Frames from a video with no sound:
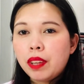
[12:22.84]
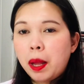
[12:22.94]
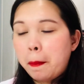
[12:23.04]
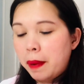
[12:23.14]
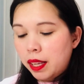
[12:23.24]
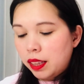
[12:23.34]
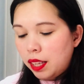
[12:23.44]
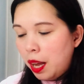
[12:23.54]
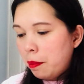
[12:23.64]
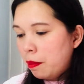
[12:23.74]
But
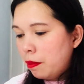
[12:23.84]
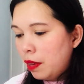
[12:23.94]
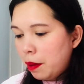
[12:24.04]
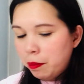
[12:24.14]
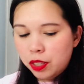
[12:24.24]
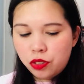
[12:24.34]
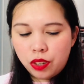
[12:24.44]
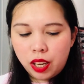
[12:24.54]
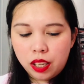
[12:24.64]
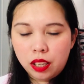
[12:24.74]
let me
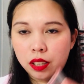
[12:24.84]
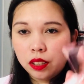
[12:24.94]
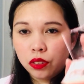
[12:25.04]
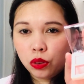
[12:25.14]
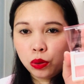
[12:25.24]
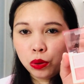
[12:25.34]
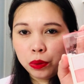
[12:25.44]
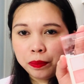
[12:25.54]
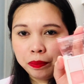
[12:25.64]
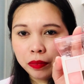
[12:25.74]
try
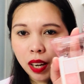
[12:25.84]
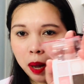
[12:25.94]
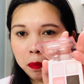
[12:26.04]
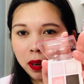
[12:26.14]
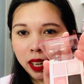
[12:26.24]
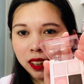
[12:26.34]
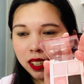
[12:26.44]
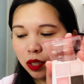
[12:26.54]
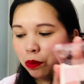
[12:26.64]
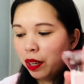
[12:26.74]
to apply
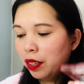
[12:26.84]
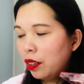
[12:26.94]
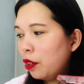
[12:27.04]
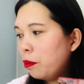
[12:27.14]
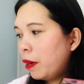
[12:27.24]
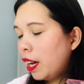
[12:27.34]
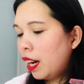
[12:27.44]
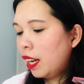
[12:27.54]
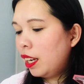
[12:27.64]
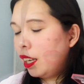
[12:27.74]
this one on my
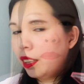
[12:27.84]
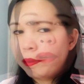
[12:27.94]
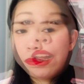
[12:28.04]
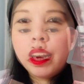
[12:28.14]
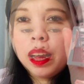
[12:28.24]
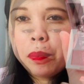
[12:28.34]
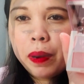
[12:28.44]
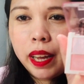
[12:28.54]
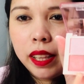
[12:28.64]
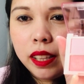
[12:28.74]
eyelid. I'm gonna
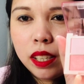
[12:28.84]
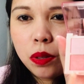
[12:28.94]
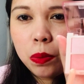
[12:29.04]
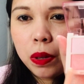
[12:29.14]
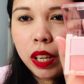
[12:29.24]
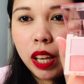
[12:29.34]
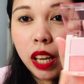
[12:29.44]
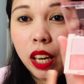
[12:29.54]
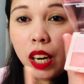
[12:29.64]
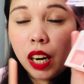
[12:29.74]
apply this one
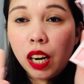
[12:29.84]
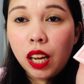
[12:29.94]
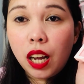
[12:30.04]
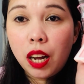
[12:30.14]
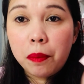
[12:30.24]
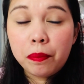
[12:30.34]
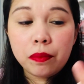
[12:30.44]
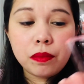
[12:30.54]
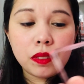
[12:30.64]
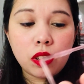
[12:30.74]
here
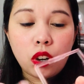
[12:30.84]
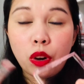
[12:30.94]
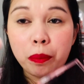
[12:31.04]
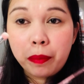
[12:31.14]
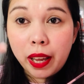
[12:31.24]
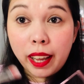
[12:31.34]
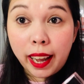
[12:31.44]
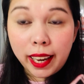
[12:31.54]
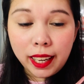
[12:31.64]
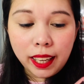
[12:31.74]
on my
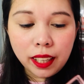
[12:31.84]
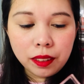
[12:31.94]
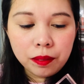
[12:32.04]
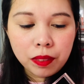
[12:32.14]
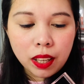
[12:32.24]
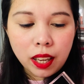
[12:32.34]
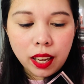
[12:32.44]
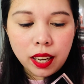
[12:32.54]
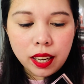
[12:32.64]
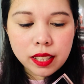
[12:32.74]
eyelid,
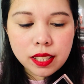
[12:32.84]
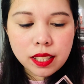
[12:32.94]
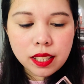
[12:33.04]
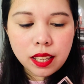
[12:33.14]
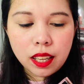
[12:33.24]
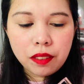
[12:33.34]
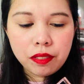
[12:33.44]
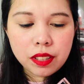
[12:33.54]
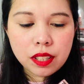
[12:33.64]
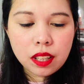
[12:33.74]
and let's see if
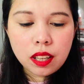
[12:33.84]
it's